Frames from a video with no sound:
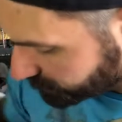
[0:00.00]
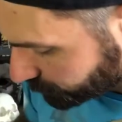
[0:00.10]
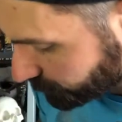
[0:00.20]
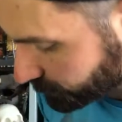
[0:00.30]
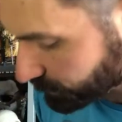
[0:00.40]
So
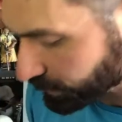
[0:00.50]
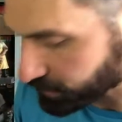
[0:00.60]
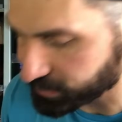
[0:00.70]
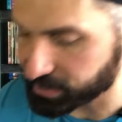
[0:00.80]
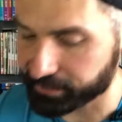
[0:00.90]
there's
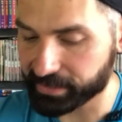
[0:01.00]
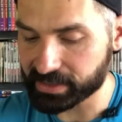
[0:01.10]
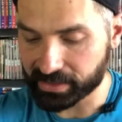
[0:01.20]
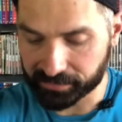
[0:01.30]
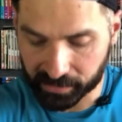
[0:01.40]
there's stuff I
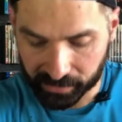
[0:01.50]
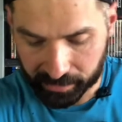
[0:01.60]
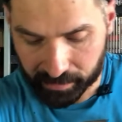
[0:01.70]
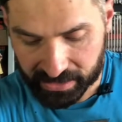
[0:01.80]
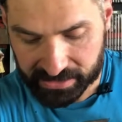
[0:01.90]
definitely
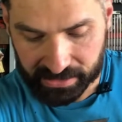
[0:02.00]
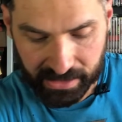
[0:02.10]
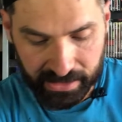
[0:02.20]
miss.